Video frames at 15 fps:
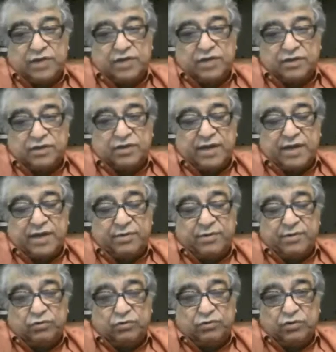good kenny
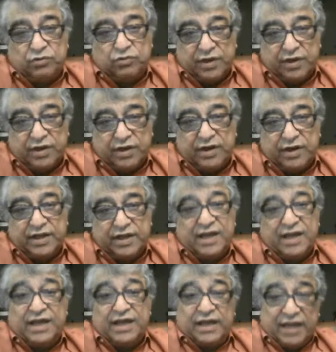you, you hit on it
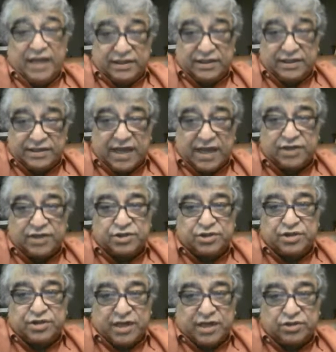that's
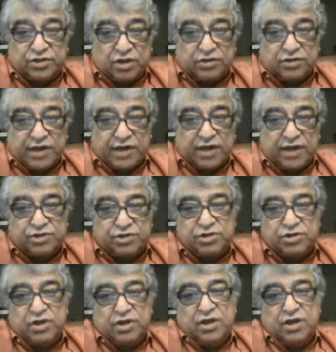Keshe Keshe dr
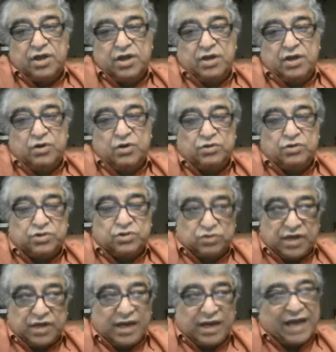Keshe
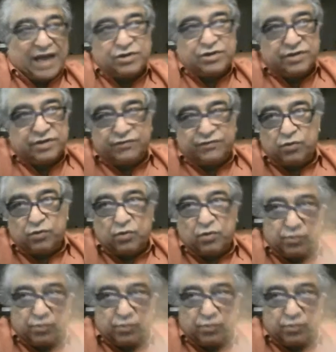actually, if you want,